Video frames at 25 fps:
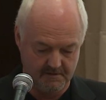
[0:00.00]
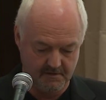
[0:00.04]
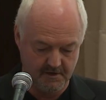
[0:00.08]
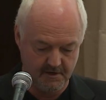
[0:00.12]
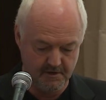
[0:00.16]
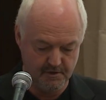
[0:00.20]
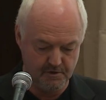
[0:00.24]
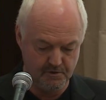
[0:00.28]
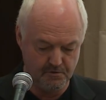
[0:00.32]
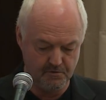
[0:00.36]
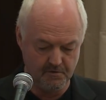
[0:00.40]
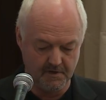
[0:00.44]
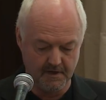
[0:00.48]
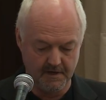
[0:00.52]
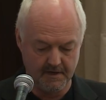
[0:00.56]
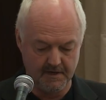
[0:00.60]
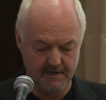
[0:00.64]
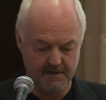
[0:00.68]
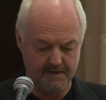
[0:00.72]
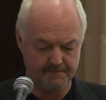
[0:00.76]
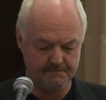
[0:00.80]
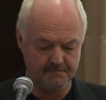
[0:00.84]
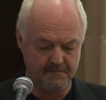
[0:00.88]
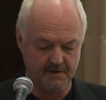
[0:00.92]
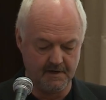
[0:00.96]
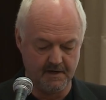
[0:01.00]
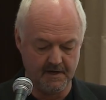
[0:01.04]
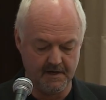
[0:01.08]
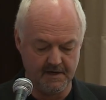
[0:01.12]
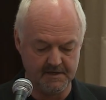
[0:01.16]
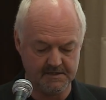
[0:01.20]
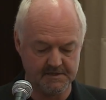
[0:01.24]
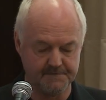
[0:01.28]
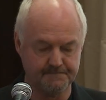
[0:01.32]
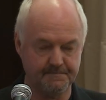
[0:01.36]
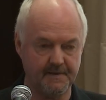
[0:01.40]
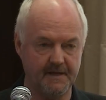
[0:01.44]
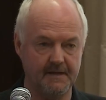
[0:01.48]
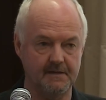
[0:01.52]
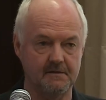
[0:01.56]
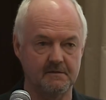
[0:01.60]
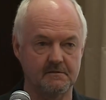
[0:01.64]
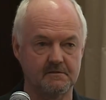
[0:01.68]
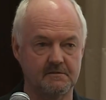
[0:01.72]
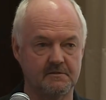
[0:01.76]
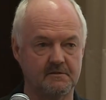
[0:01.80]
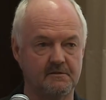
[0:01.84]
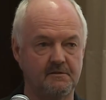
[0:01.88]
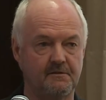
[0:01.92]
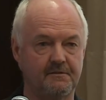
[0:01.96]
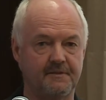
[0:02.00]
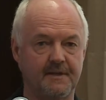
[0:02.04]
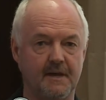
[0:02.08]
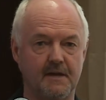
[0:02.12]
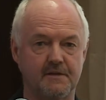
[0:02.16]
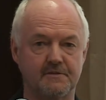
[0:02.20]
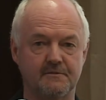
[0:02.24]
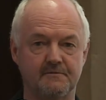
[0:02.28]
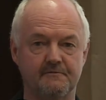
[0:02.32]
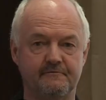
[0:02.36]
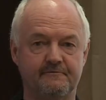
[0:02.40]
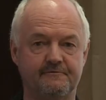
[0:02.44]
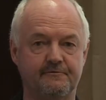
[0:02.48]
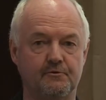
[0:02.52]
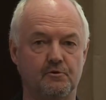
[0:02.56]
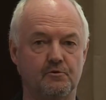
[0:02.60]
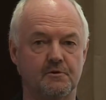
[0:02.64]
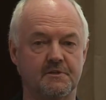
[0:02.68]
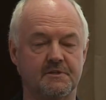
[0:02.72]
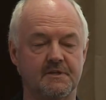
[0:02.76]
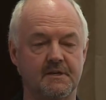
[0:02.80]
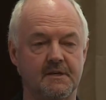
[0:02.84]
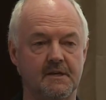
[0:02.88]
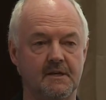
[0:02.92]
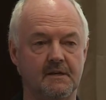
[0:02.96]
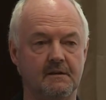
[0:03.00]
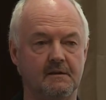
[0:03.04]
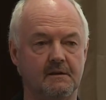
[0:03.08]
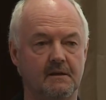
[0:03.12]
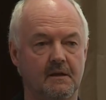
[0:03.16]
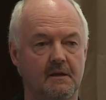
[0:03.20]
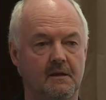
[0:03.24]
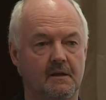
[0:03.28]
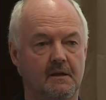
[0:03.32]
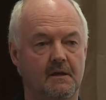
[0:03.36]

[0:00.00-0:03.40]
who I spent 2014